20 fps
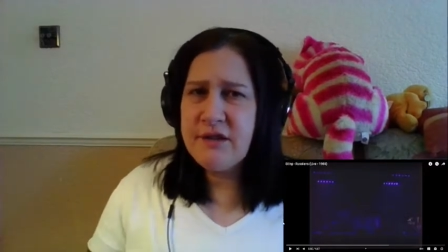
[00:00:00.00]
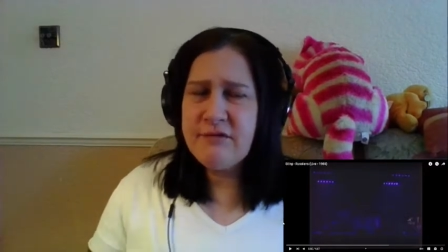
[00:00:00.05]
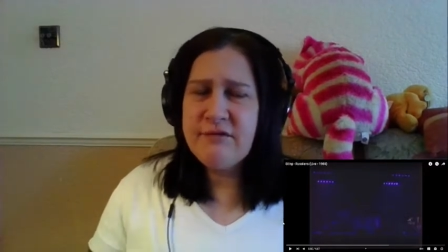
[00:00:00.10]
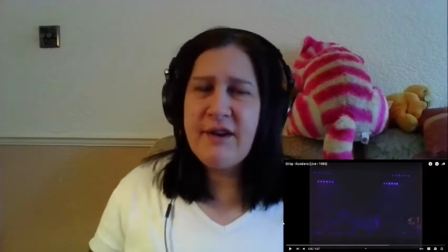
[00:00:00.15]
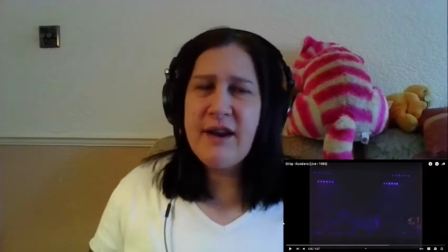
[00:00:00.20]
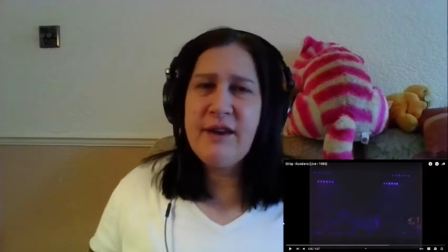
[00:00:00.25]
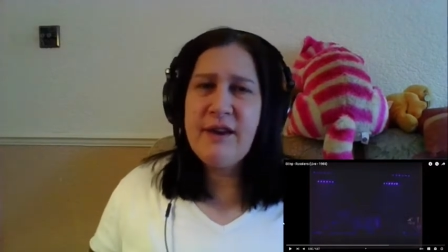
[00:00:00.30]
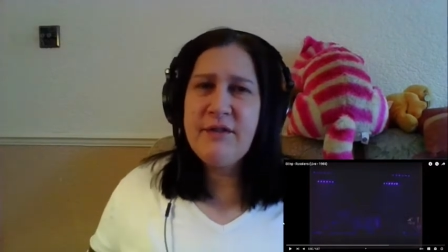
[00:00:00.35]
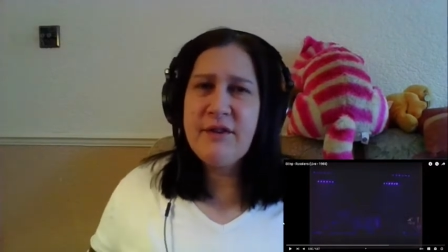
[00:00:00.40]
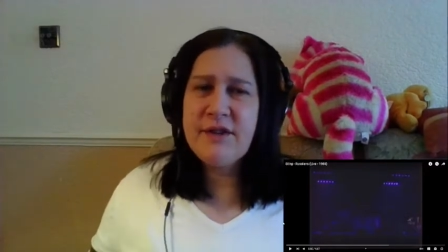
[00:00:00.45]

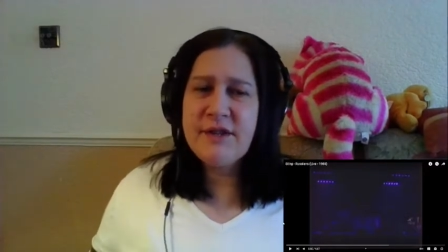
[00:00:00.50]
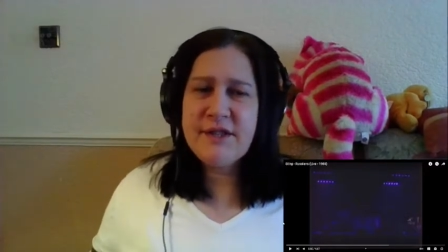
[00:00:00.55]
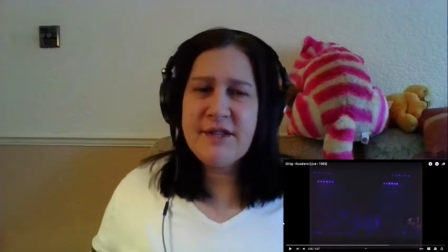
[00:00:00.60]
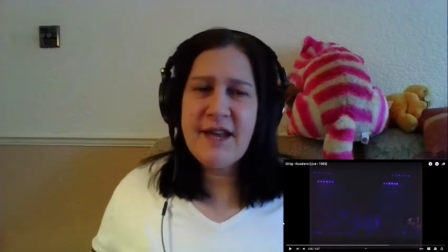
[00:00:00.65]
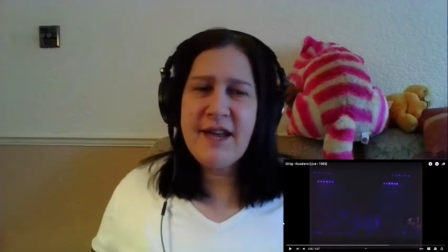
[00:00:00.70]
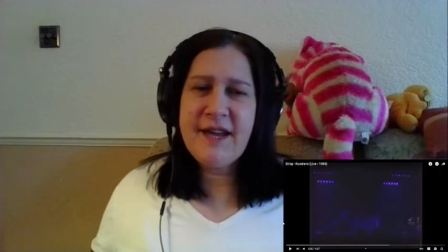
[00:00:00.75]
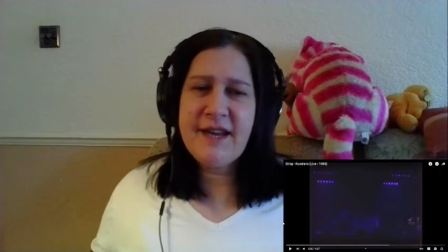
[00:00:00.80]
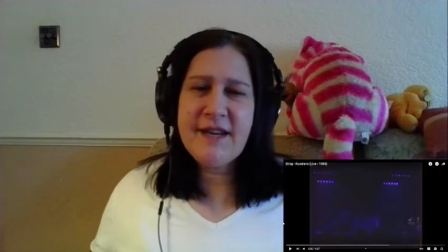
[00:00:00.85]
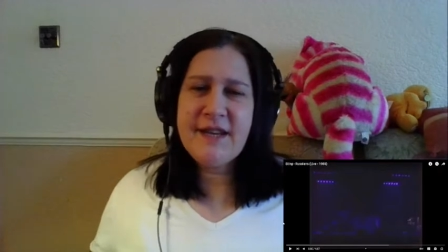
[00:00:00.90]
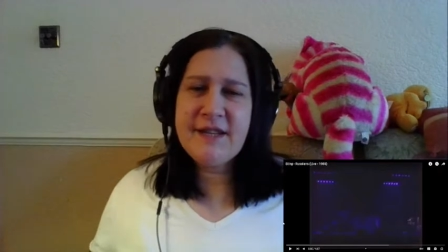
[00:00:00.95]
relevant
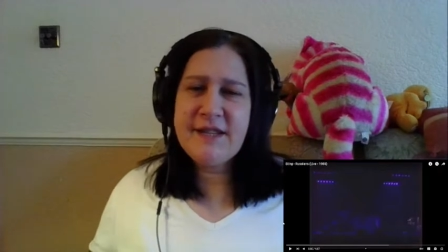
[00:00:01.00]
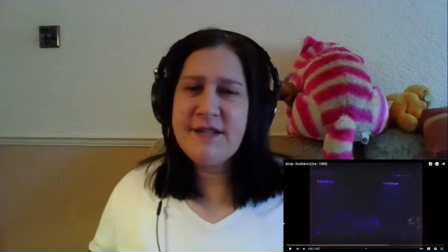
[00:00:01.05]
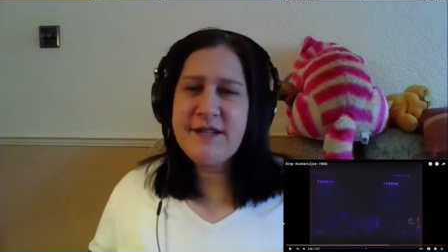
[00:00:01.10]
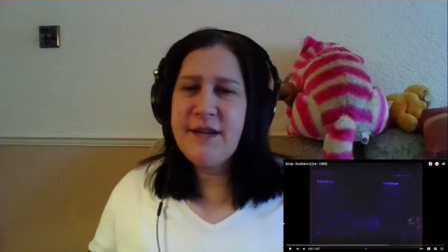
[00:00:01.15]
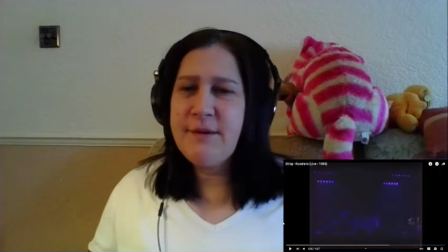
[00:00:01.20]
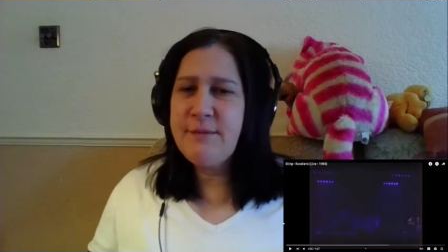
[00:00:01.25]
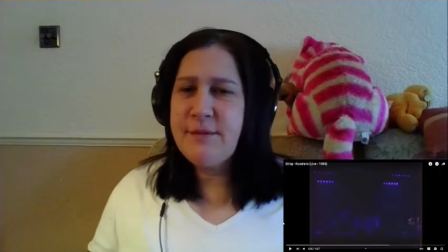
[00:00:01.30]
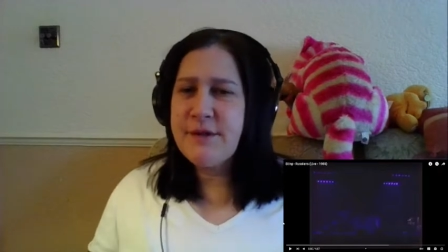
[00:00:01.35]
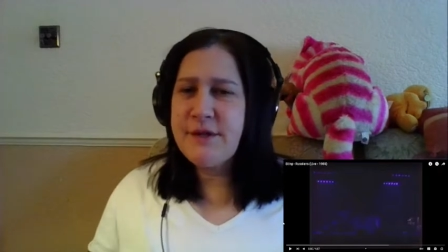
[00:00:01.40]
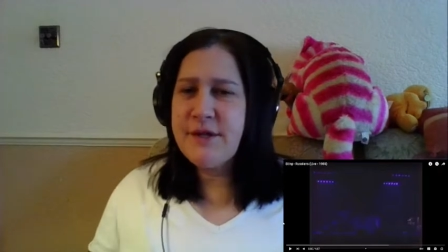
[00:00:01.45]
at that
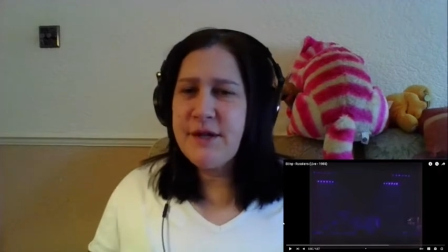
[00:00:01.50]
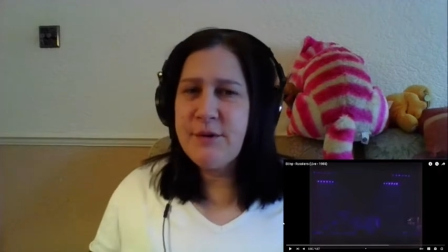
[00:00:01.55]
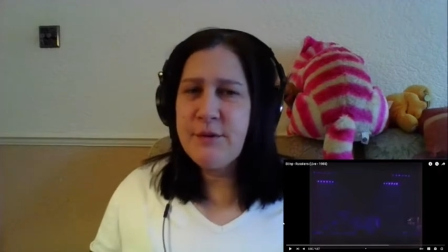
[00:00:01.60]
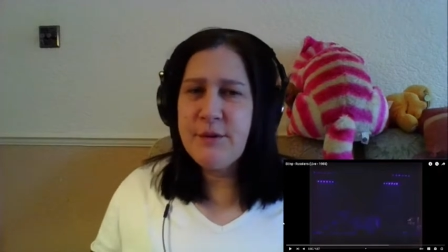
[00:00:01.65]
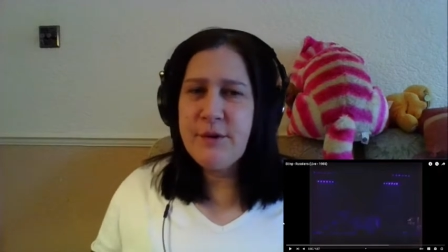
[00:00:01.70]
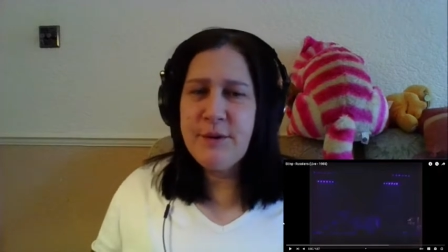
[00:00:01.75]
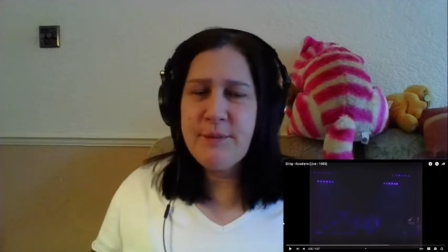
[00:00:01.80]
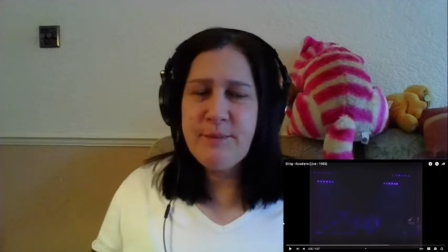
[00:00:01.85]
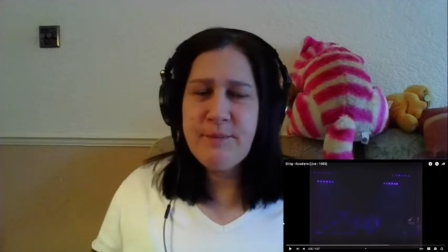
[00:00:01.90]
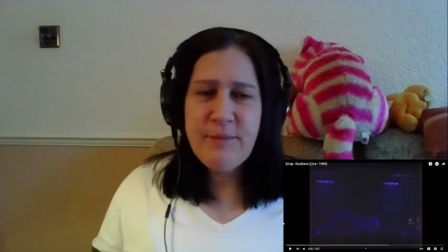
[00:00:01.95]
time. So
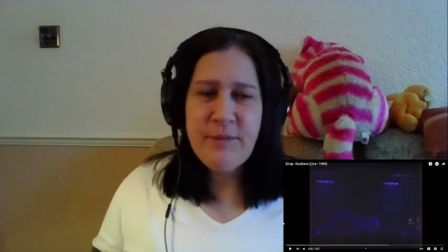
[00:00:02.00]
um,